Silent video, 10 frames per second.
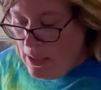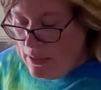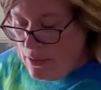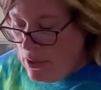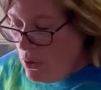
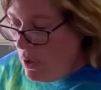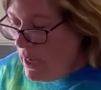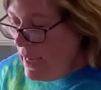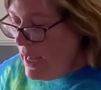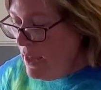So
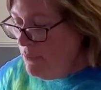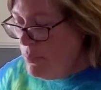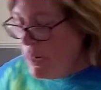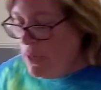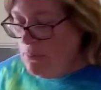I have
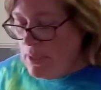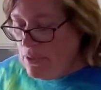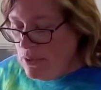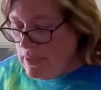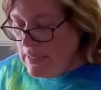brown
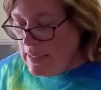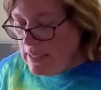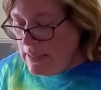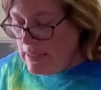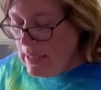mustard
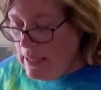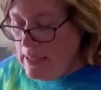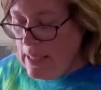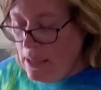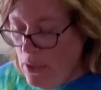seeds and
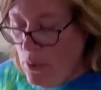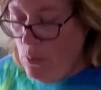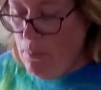yellow